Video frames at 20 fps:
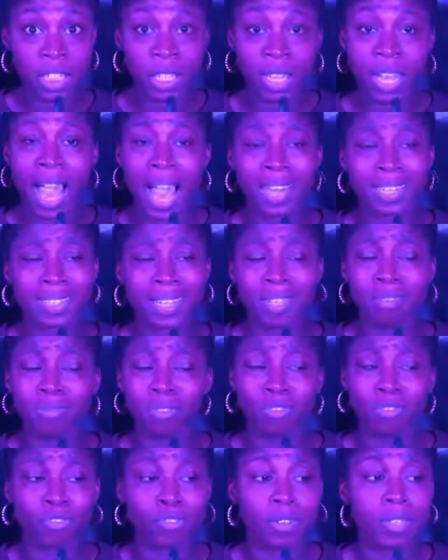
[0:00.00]
In college I used
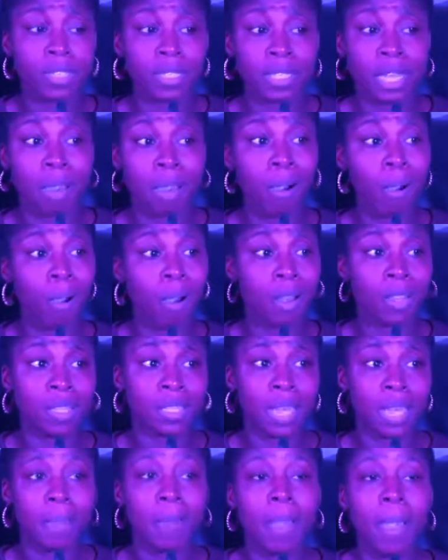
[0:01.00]
to freestyle all the
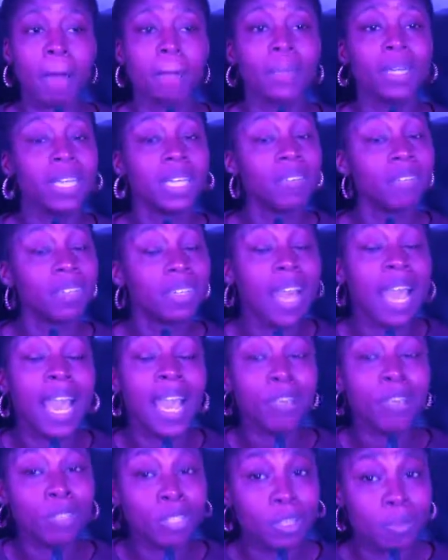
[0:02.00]
time. Believe it or not,
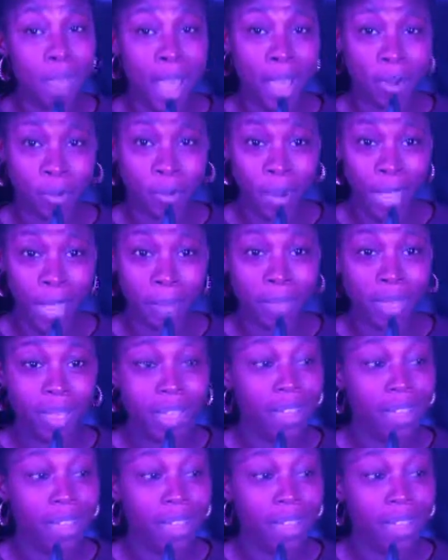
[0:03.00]
I used to battle rap.